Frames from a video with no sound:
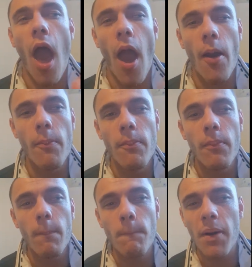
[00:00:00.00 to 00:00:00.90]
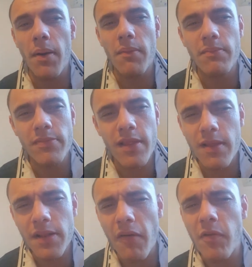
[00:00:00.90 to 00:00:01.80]
But
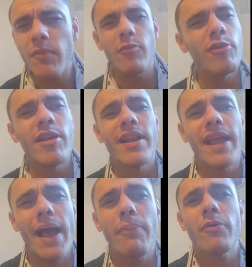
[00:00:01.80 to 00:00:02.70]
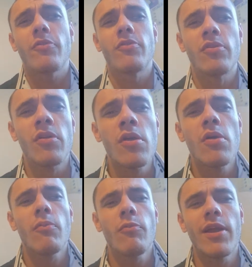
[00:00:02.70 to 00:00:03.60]
nothing really happened
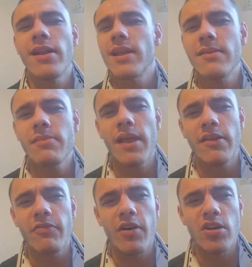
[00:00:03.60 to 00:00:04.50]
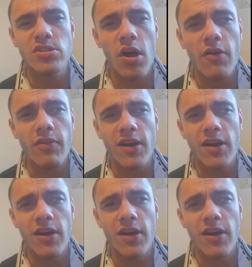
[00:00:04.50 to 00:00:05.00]
really in the first half.